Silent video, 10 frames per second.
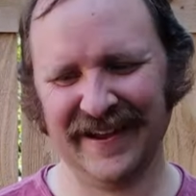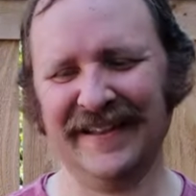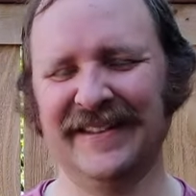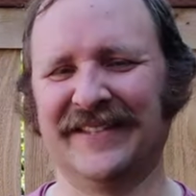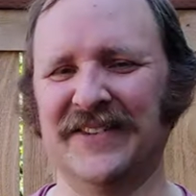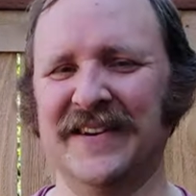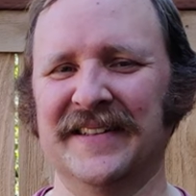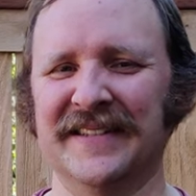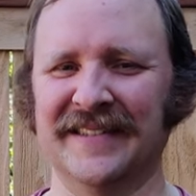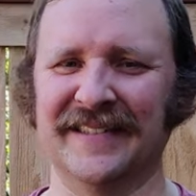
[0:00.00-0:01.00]
Let's drink
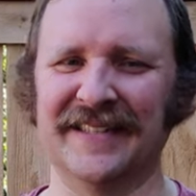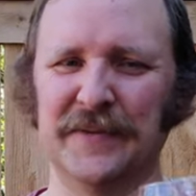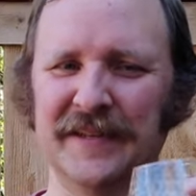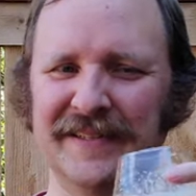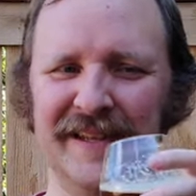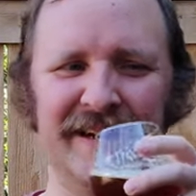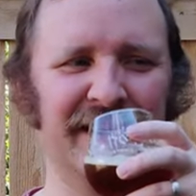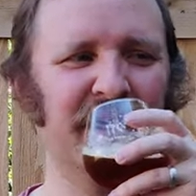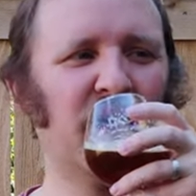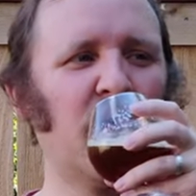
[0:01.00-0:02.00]
this and see what it's like.